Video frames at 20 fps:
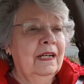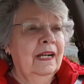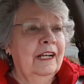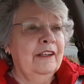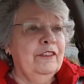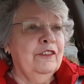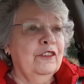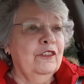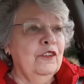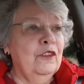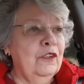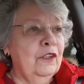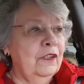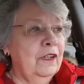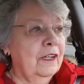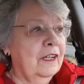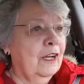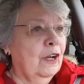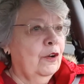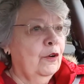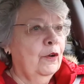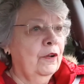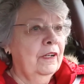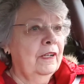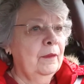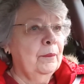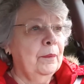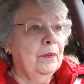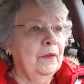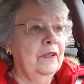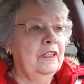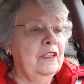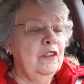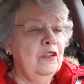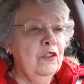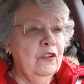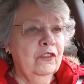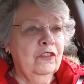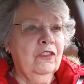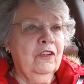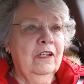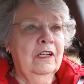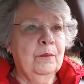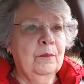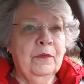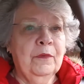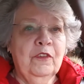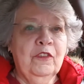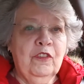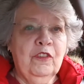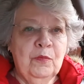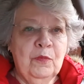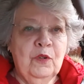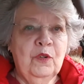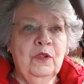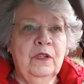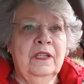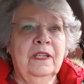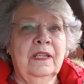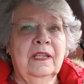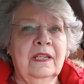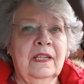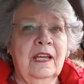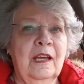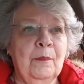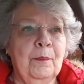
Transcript: I saw a clip, a news clip this morning,